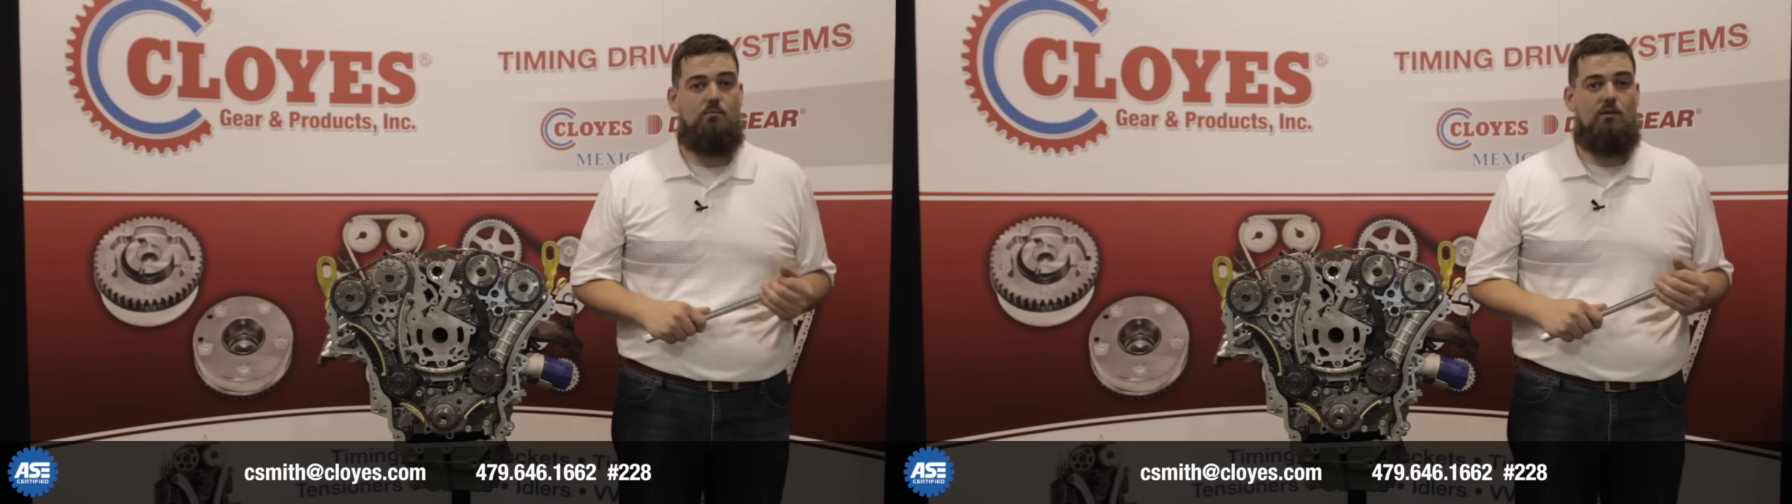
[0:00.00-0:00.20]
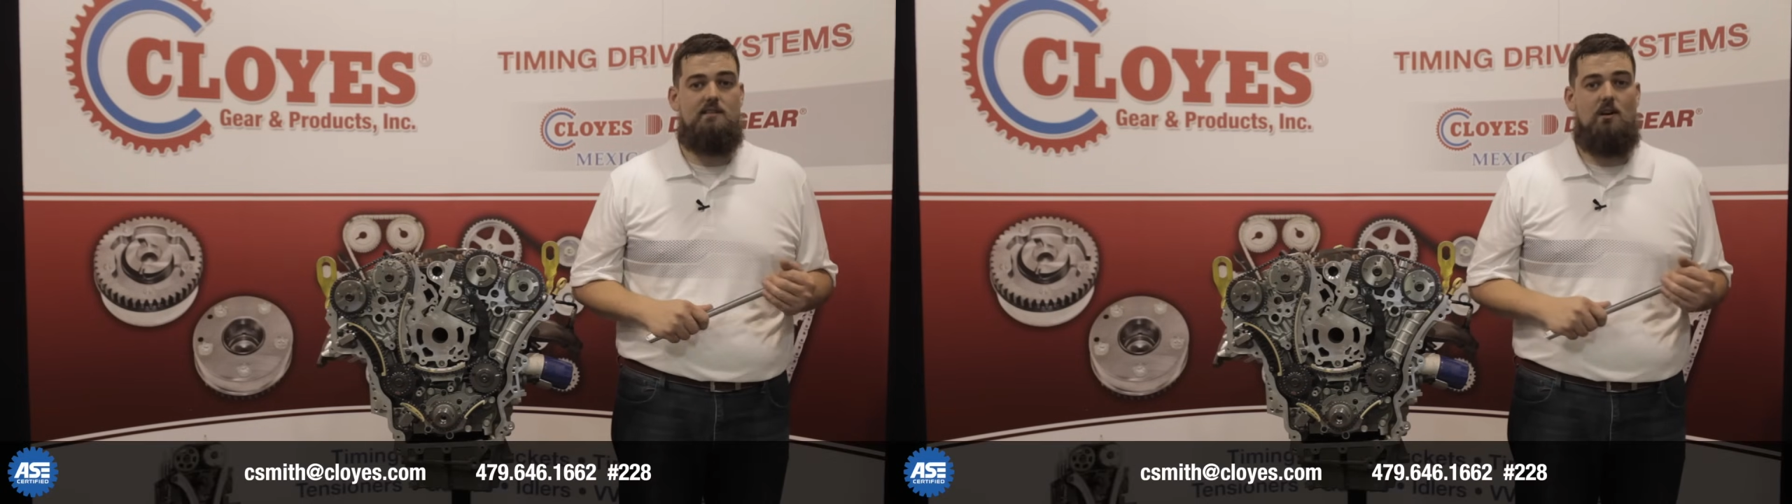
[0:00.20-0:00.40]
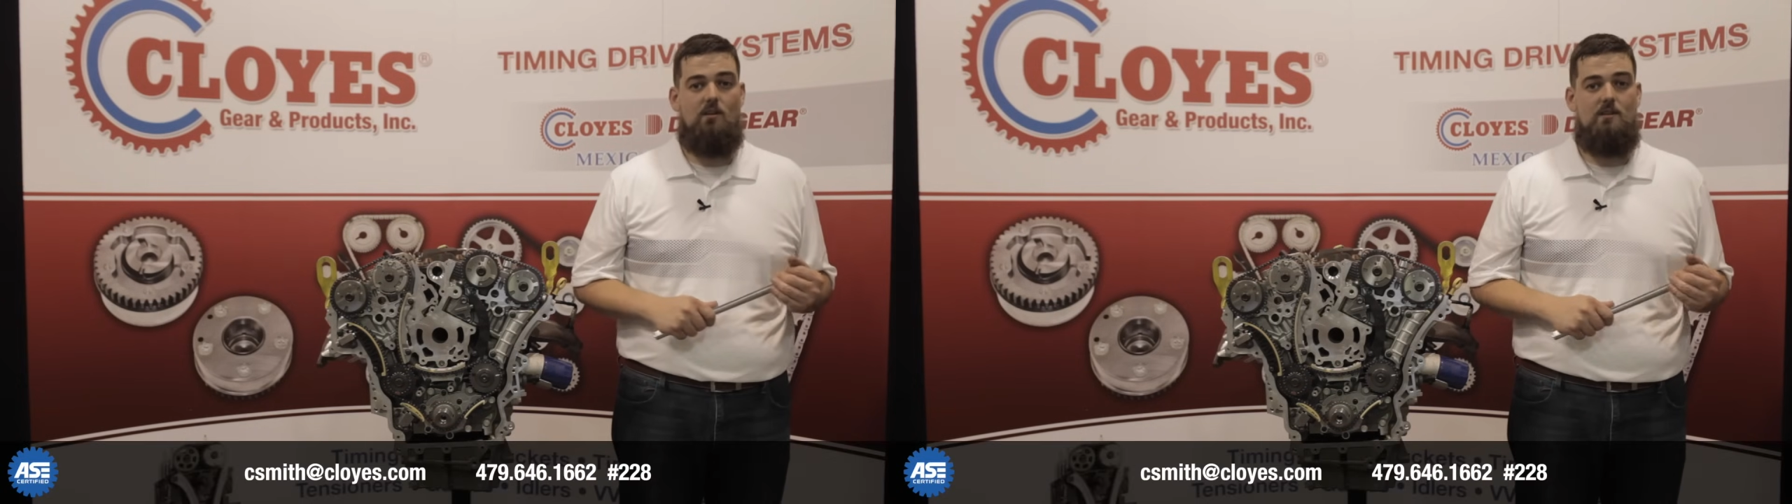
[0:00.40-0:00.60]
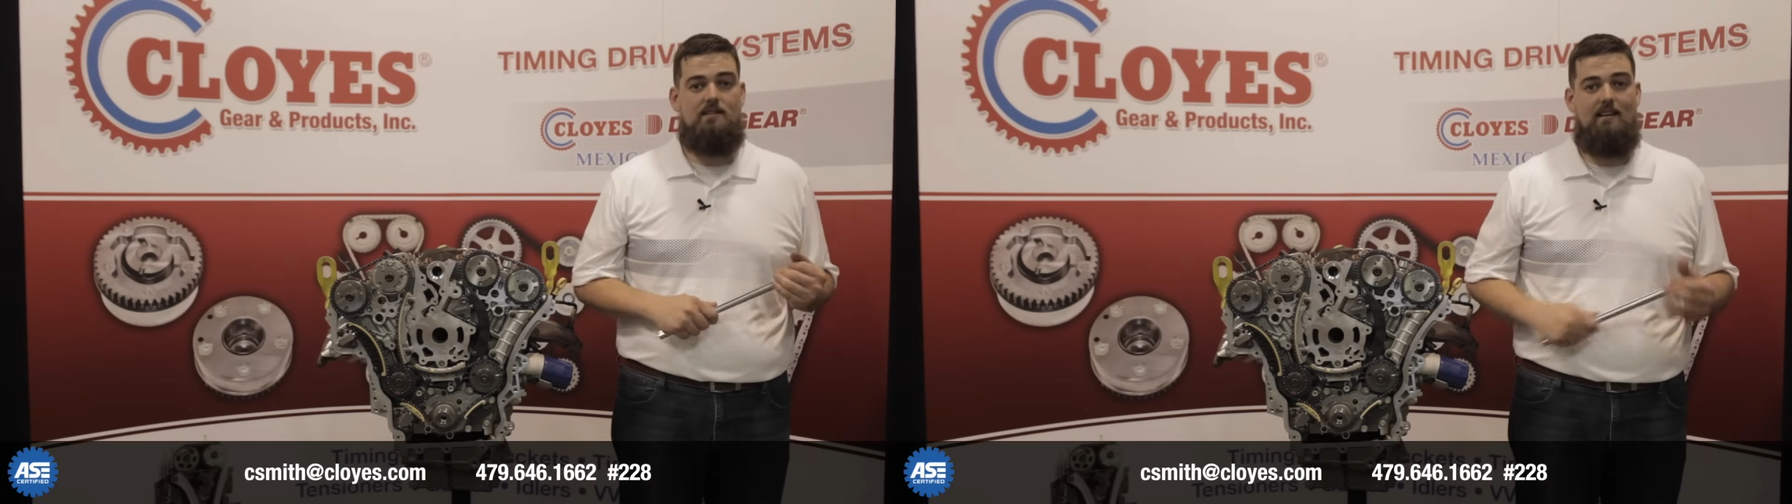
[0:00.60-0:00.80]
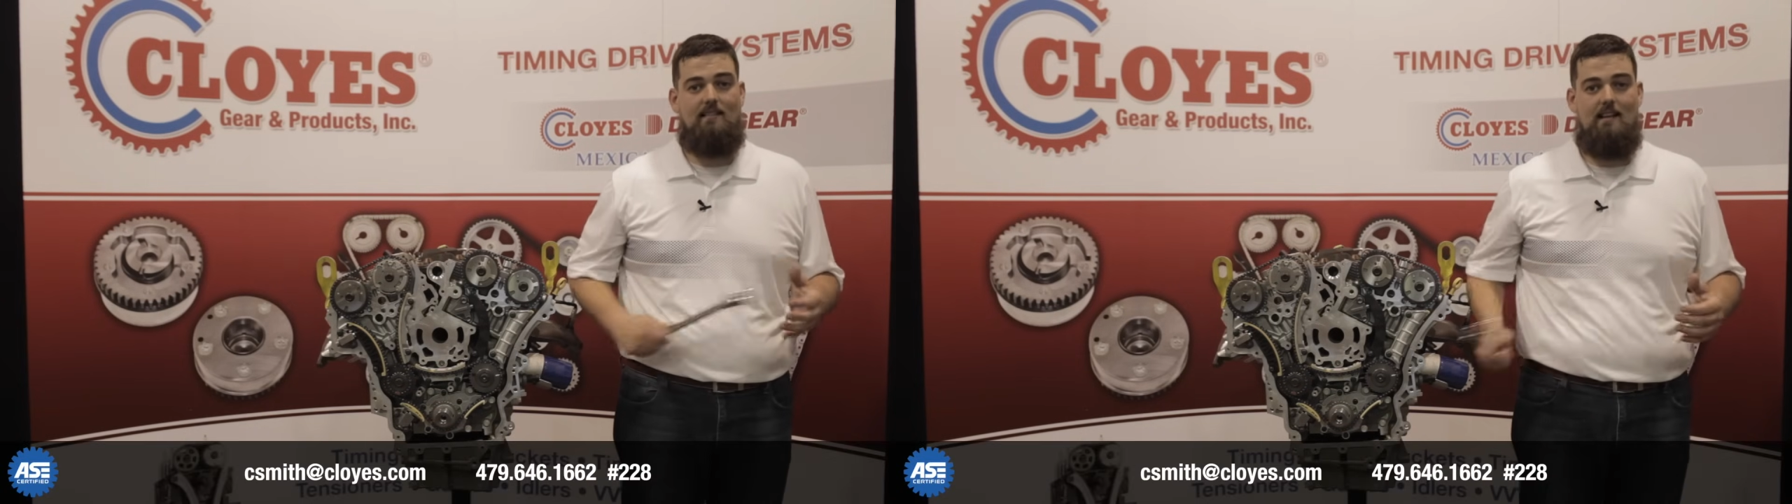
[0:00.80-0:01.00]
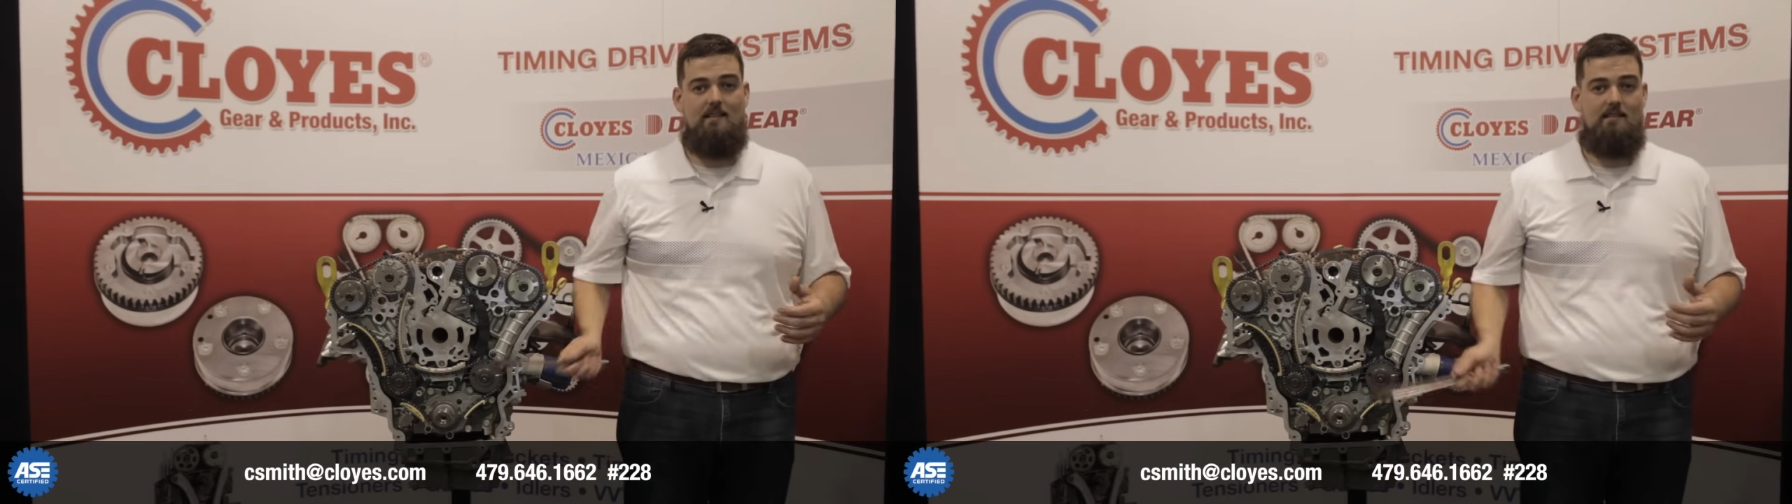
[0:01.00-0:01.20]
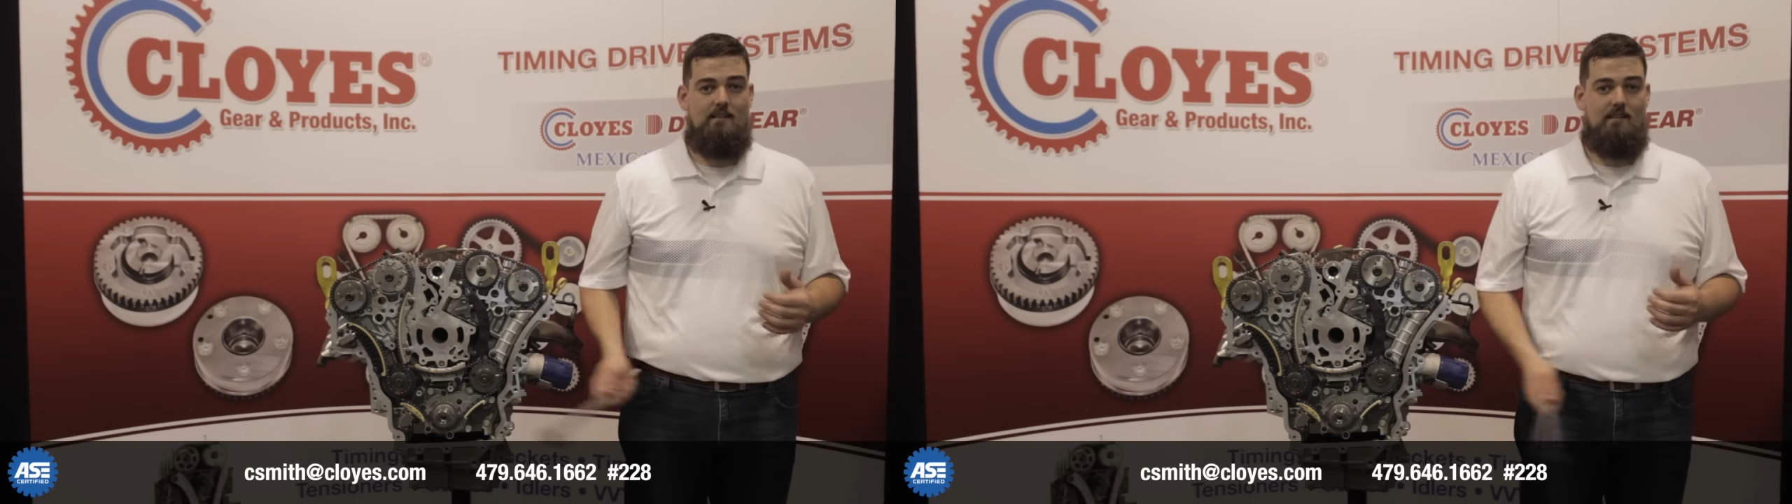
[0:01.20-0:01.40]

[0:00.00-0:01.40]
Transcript: please call our tech line.